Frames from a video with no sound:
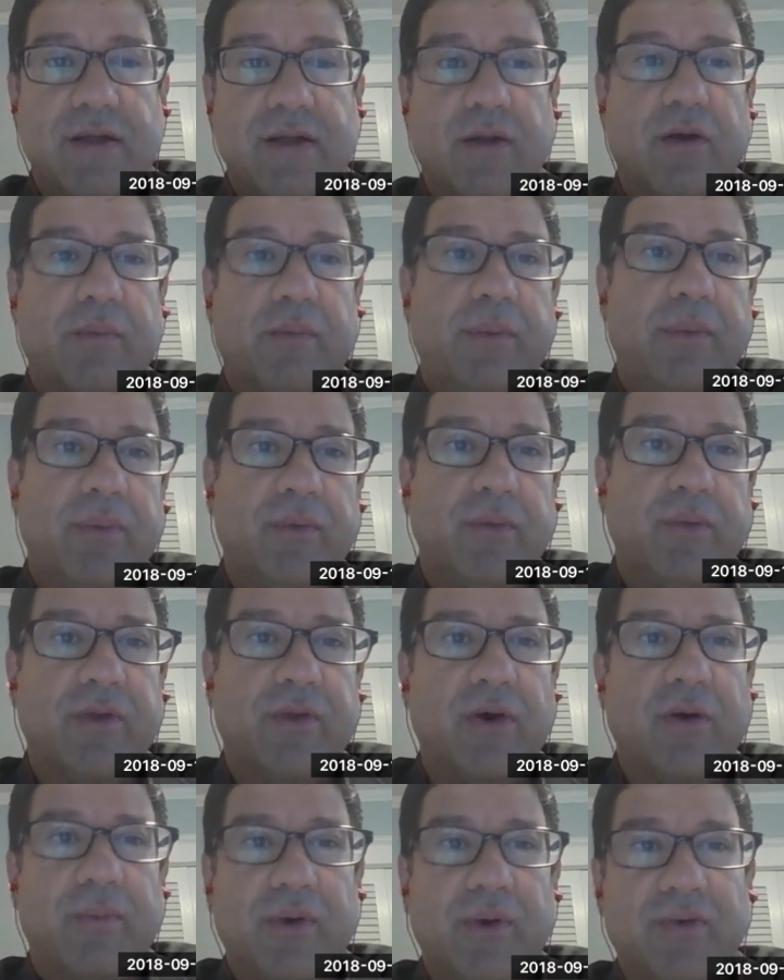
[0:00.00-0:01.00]
A lot of people
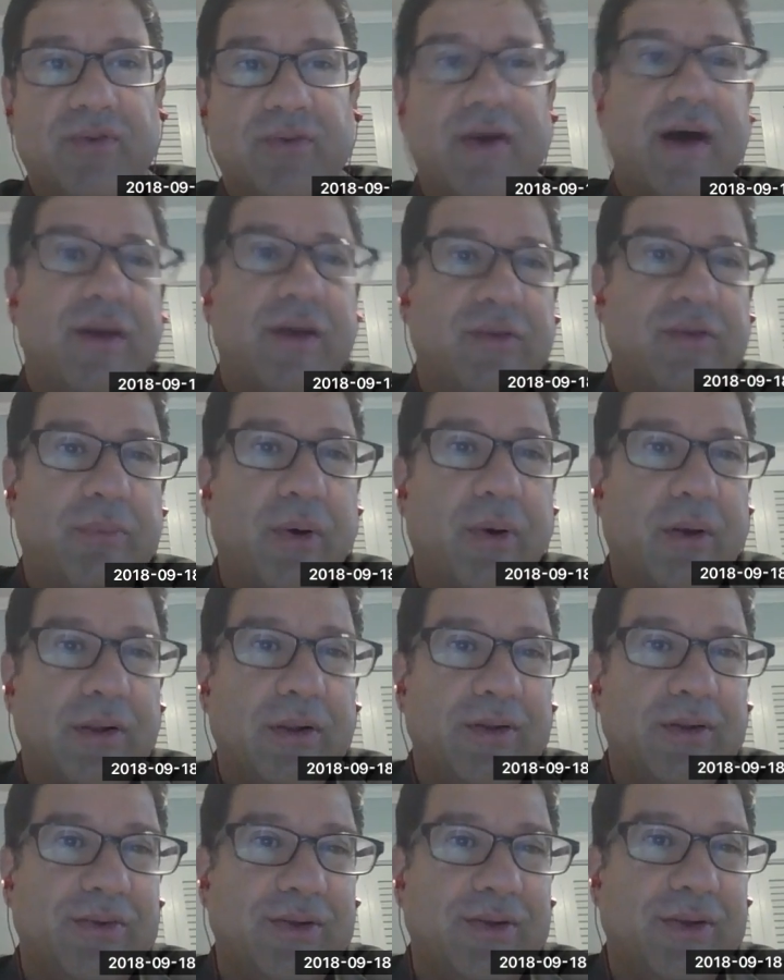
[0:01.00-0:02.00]
talk about science
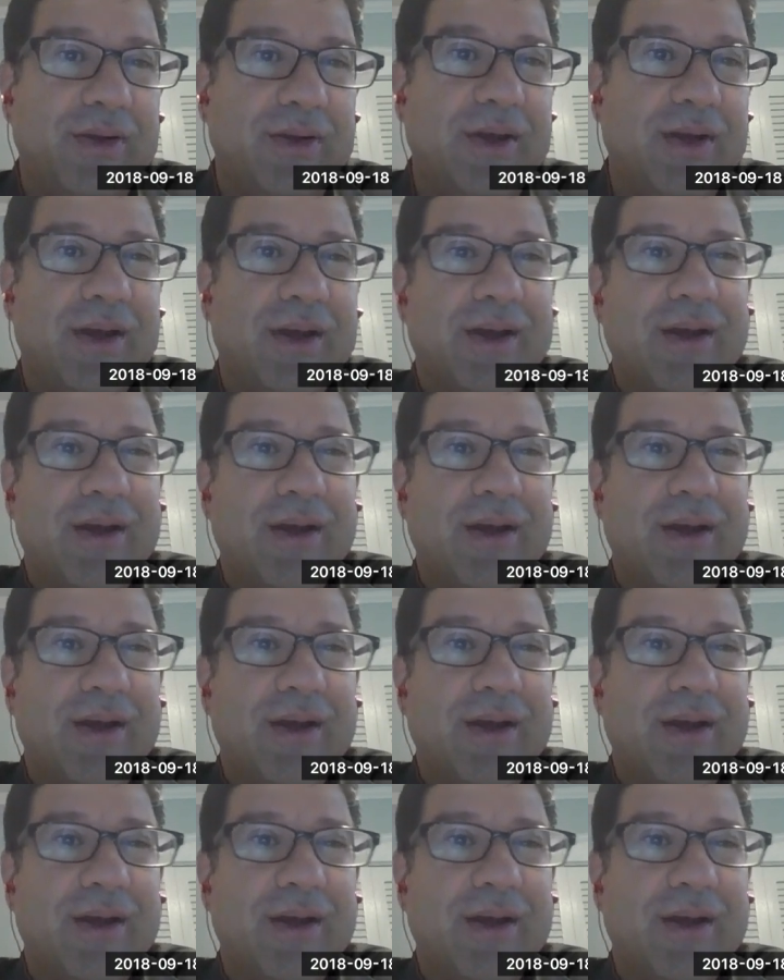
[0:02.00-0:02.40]
policy,